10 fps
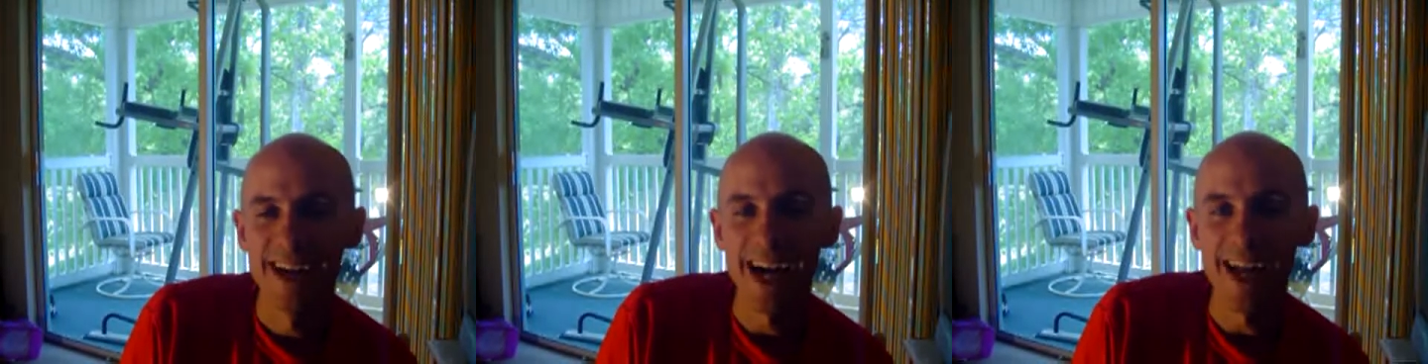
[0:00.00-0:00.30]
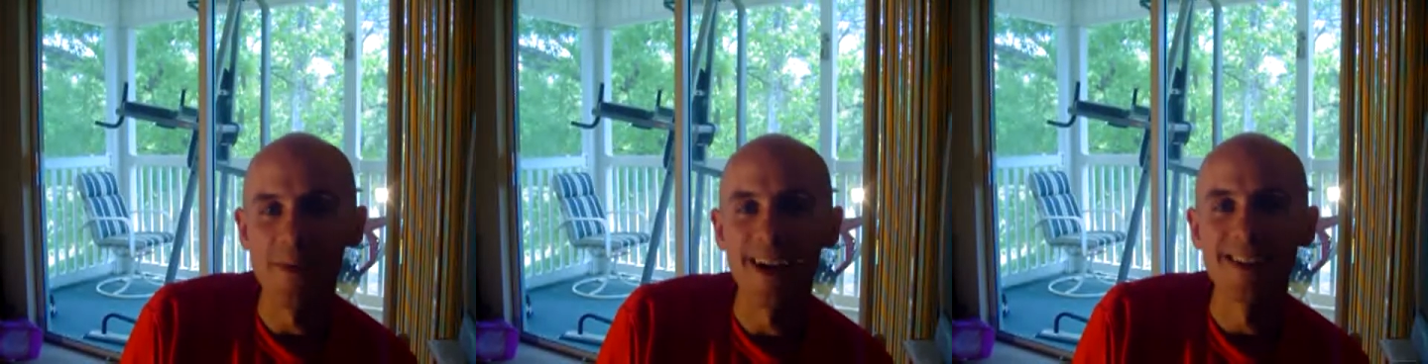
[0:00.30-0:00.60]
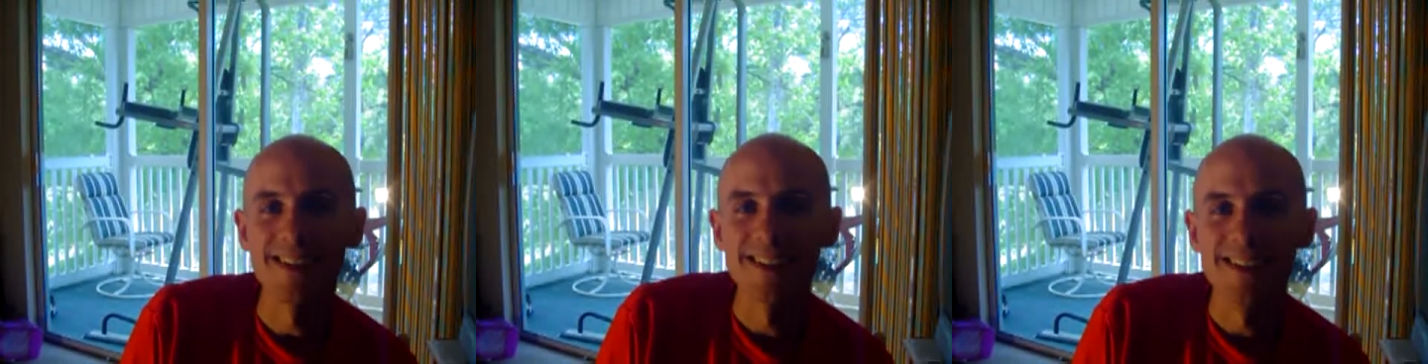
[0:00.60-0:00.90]

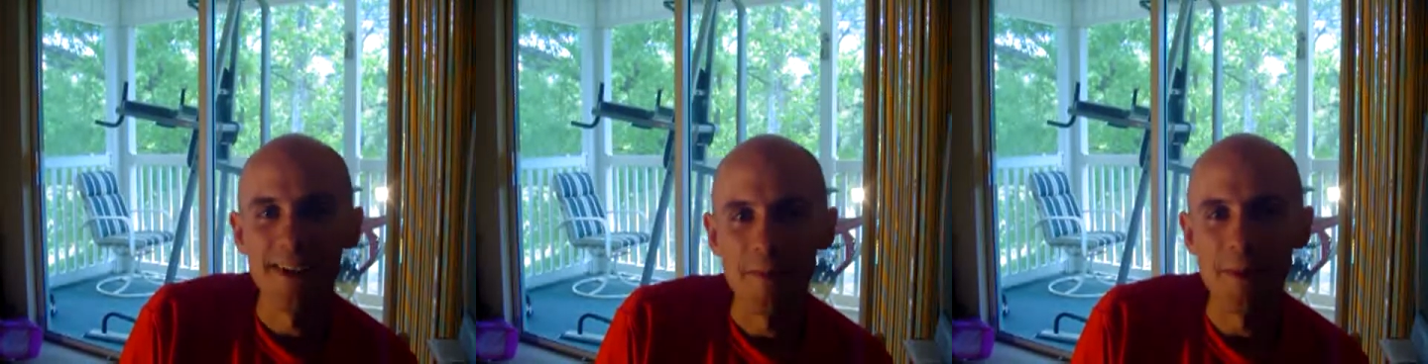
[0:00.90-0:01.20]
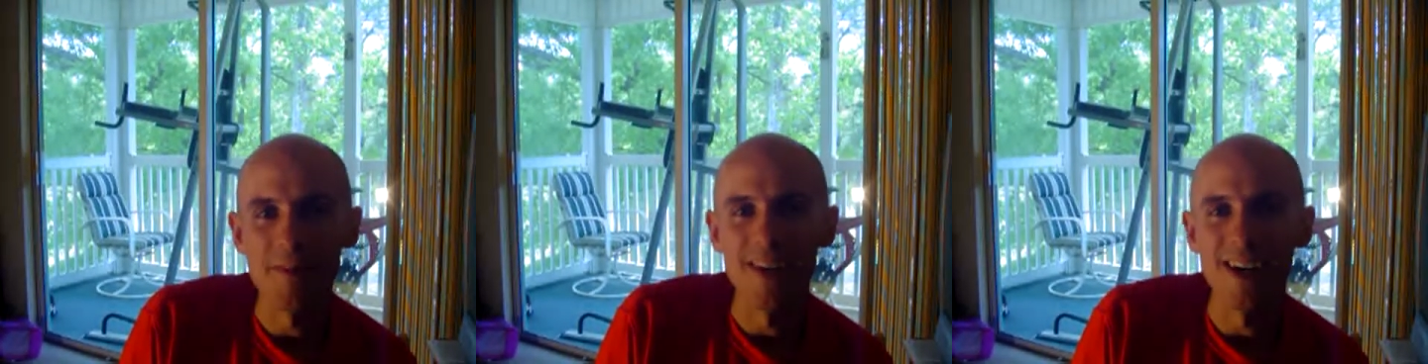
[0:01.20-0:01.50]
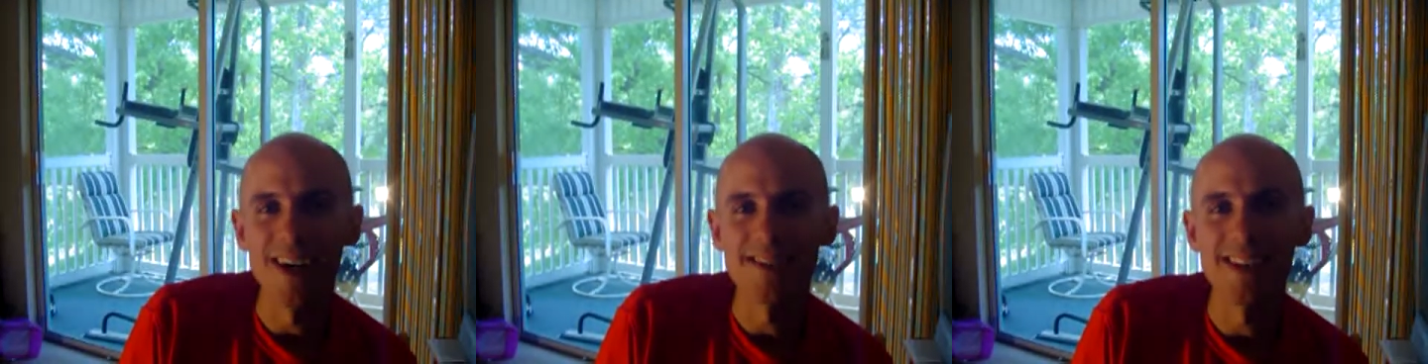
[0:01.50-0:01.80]
Anyways, moving
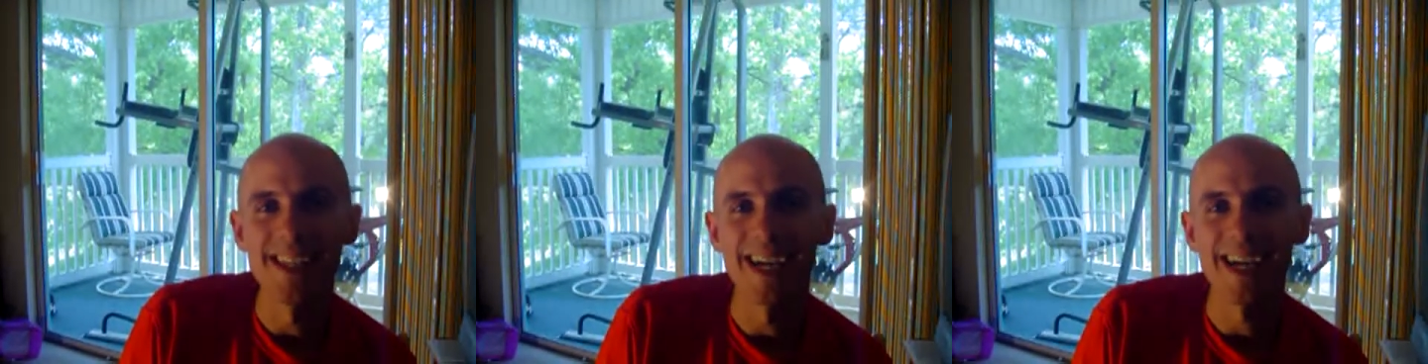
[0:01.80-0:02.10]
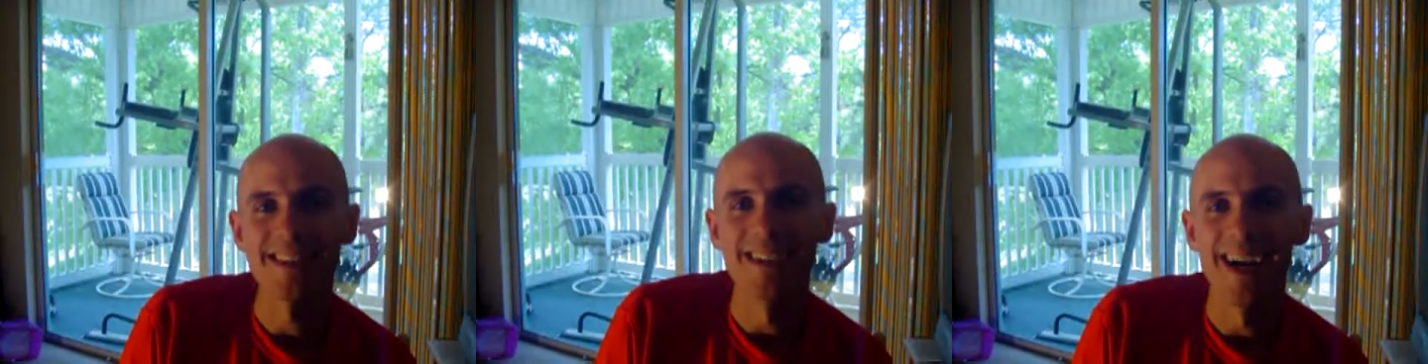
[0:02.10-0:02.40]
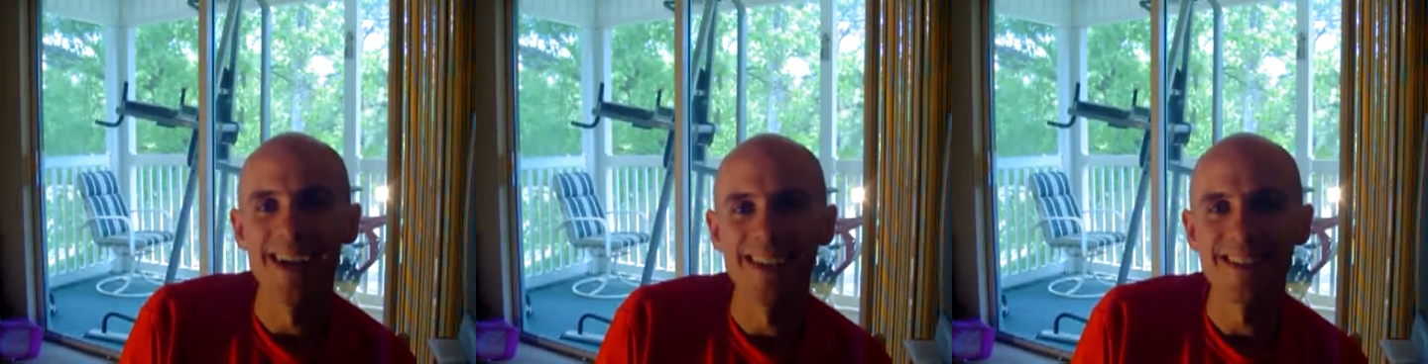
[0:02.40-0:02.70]
on to the next
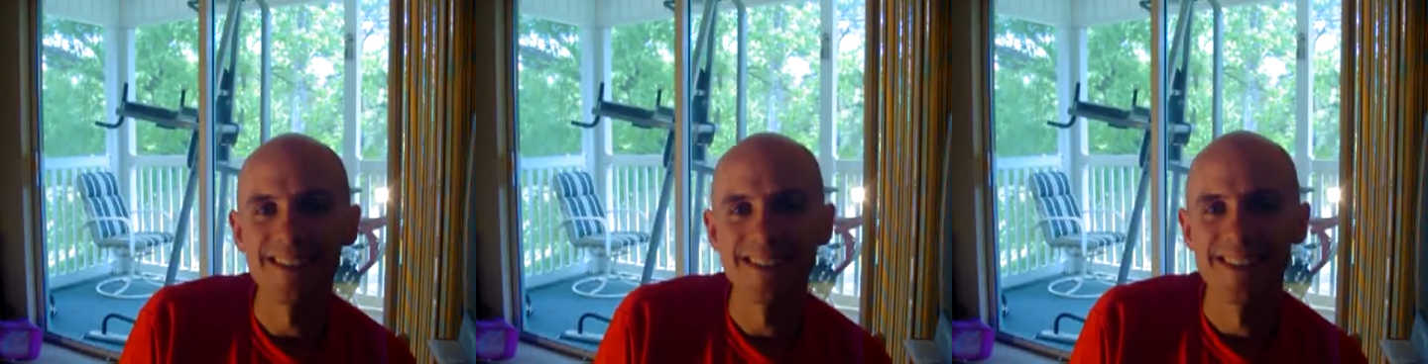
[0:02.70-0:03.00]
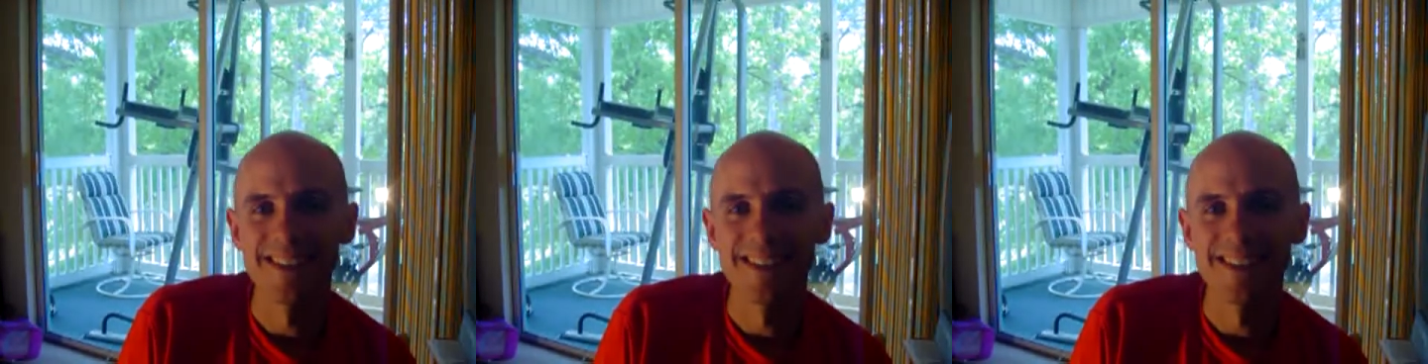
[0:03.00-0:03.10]
diet.